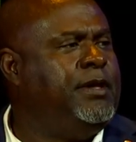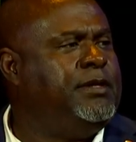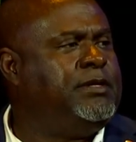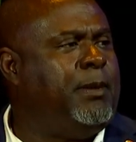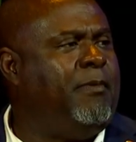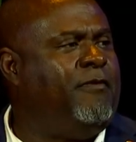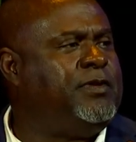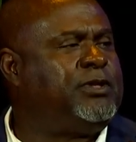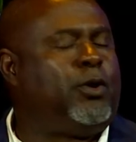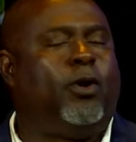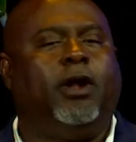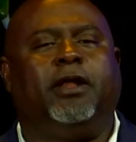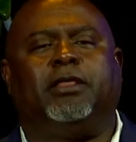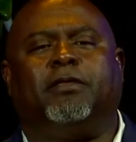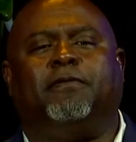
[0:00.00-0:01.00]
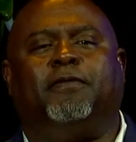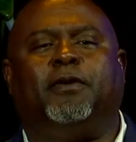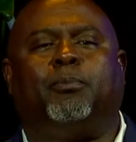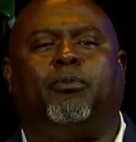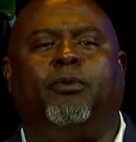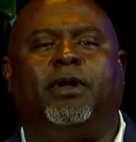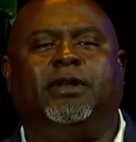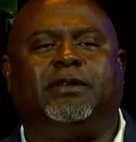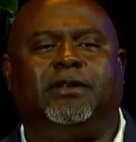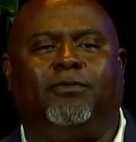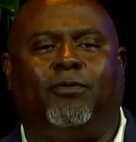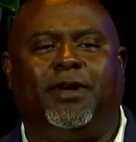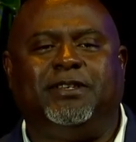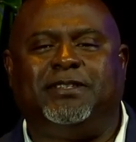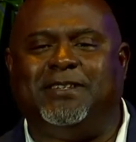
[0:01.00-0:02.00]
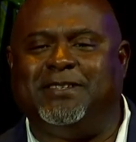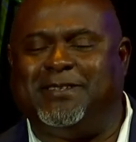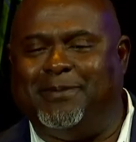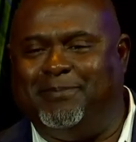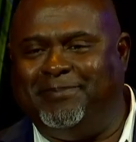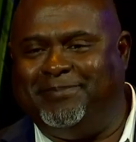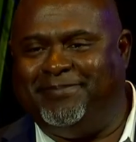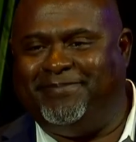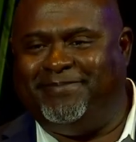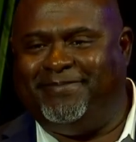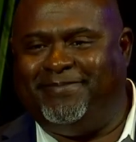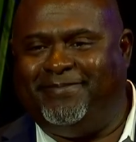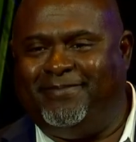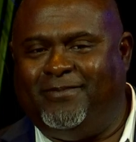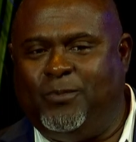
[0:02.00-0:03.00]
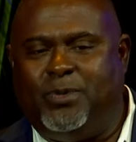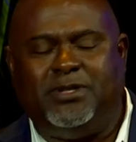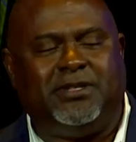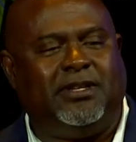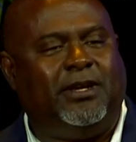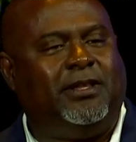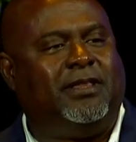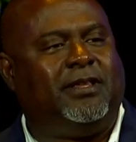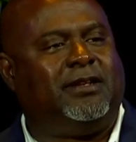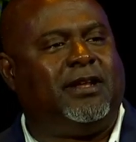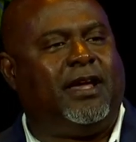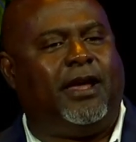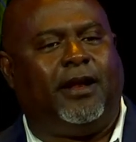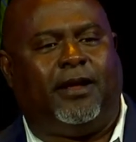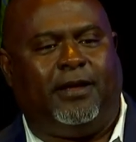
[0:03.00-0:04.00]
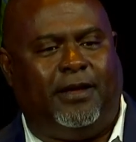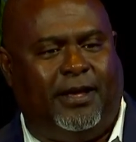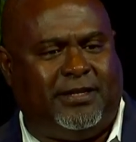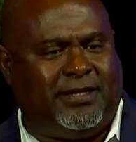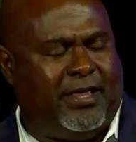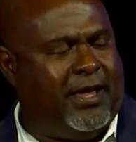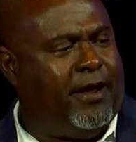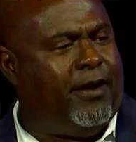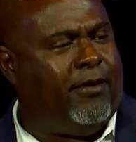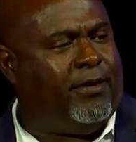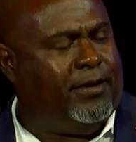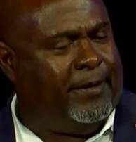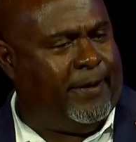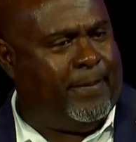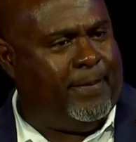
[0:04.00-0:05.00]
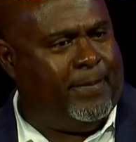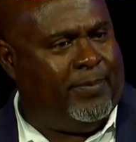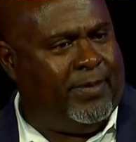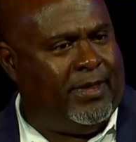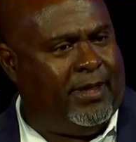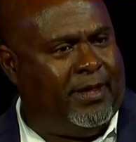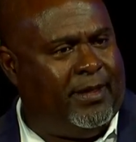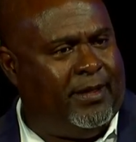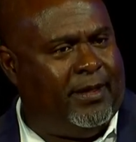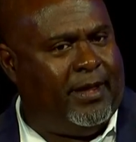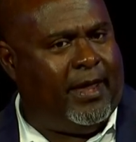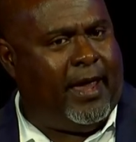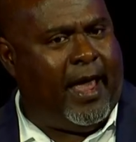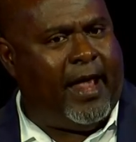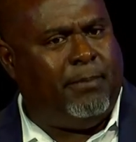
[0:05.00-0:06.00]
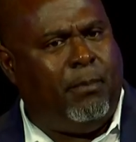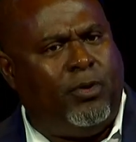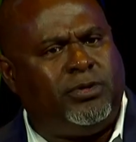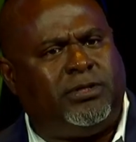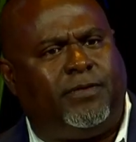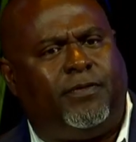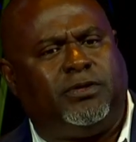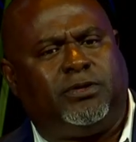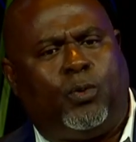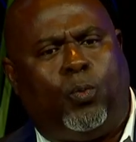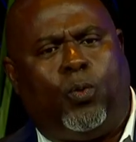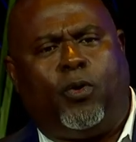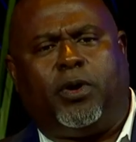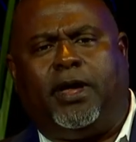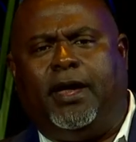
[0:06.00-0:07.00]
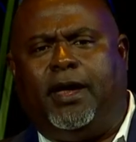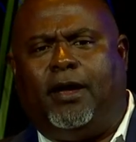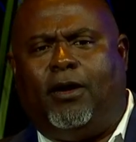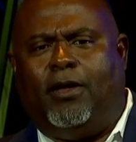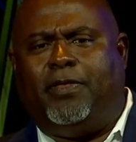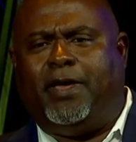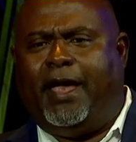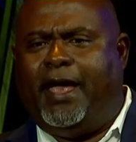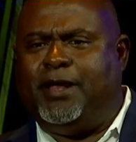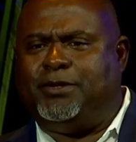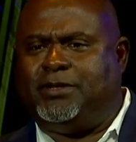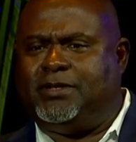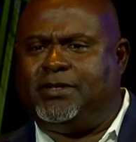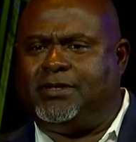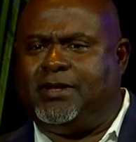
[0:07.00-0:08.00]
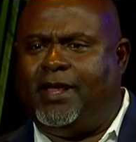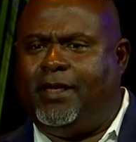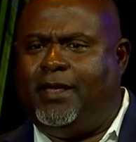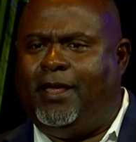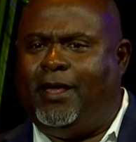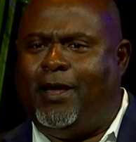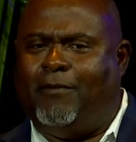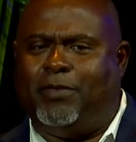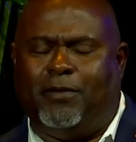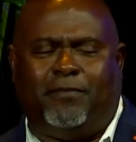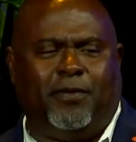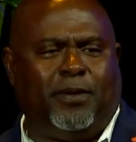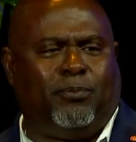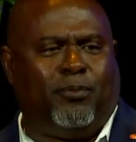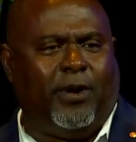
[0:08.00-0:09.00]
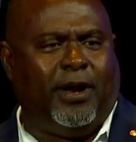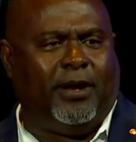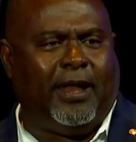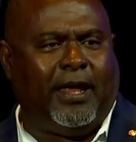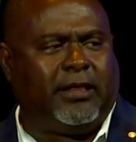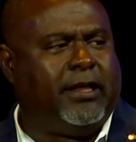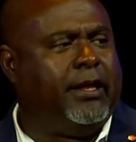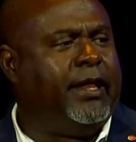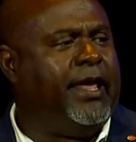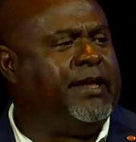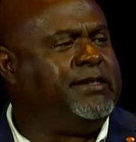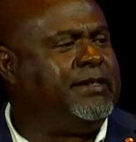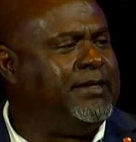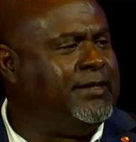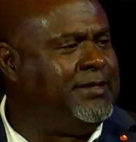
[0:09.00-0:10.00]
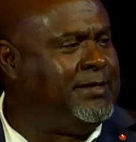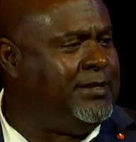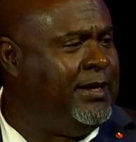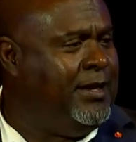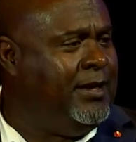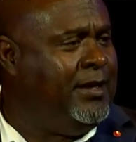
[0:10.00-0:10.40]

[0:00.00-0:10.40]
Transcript: Some of us call it the footprint of racism. We see the data, it's there. And most of us are working on the edges of the footprint, like the laces,